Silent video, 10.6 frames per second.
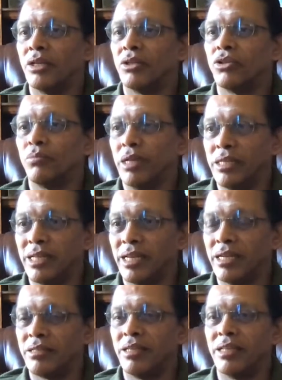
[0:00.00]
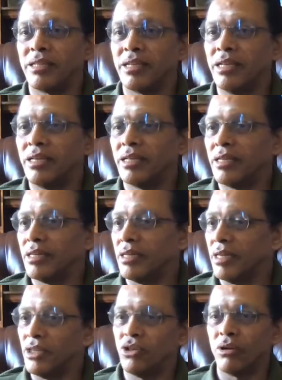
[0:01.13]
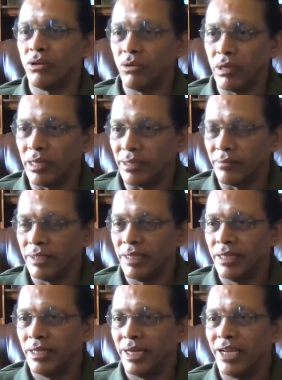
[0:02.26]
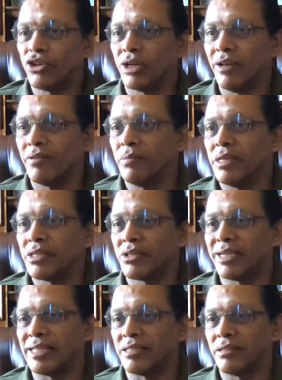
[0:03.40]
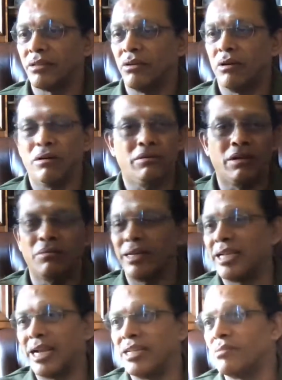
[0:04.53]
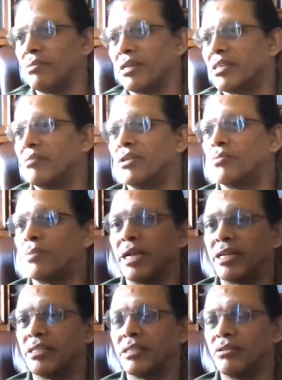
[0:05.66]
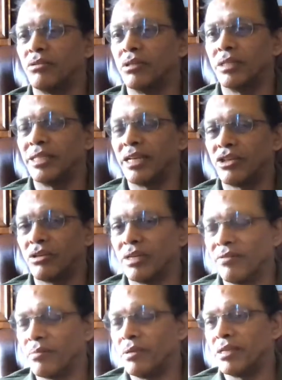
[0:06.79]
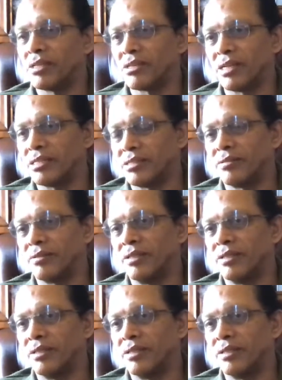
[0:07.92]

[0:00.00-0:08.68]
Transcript: So please take it seriously and enjoy doing it. It should never be a stress. Oh no, my dad is asking me to practice, and there should never be a stress.